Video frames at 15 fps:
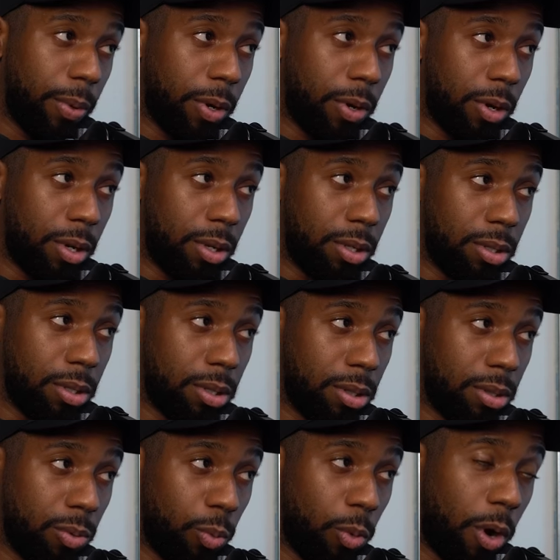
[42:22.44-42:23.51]

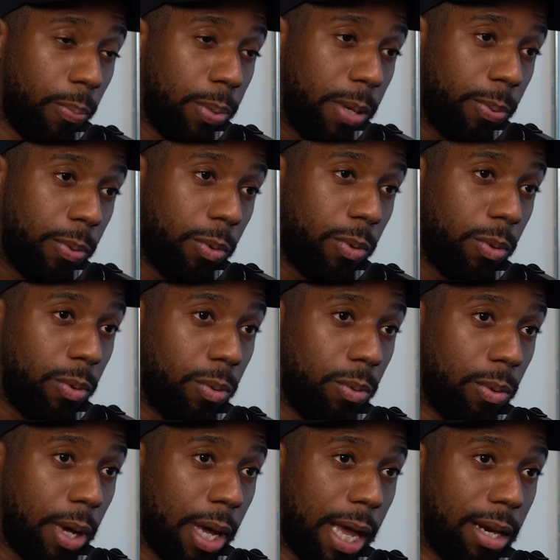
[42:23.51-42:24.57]
Because what
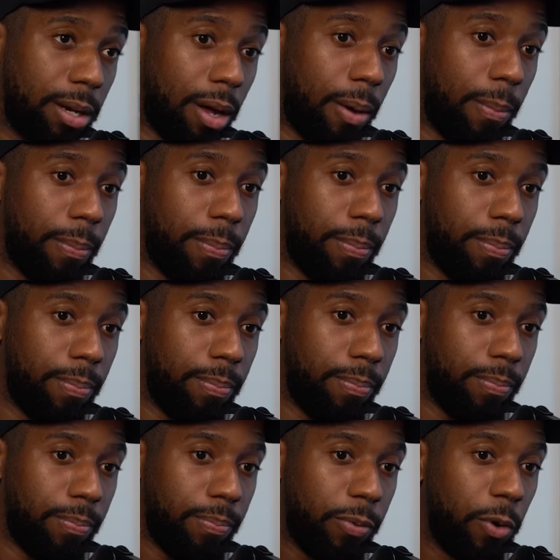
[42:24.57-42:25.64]
people end up
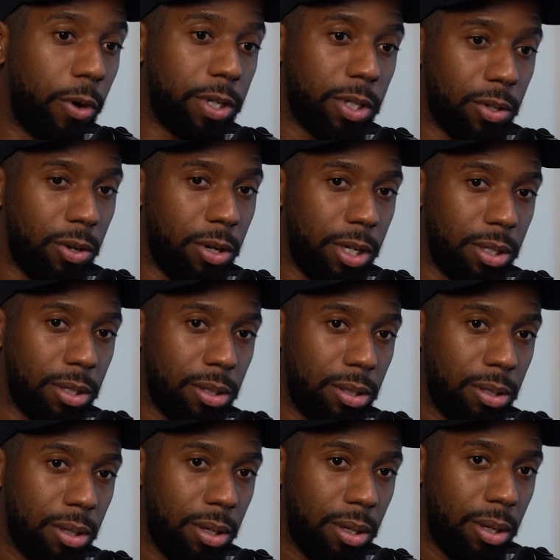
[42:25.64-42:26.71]
focusing on
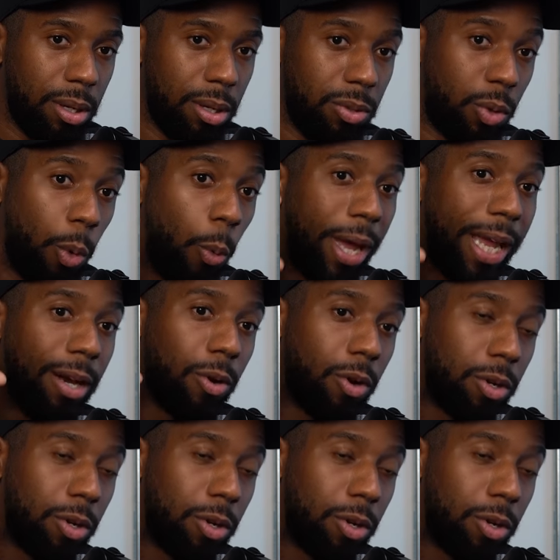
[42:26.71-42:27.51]
is the weight